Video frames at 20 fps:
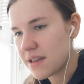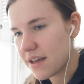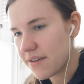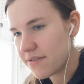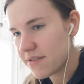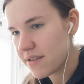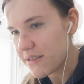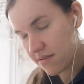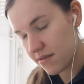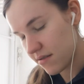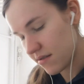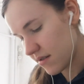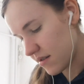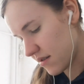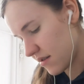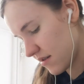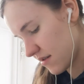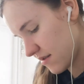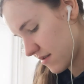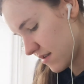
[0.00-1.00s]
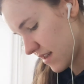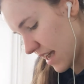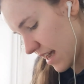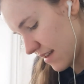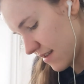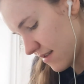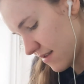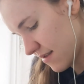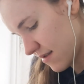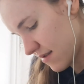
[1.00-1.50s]
level in this
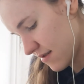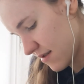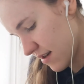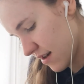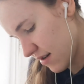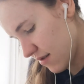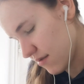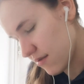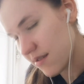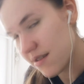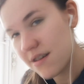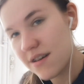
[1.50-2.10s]
test, so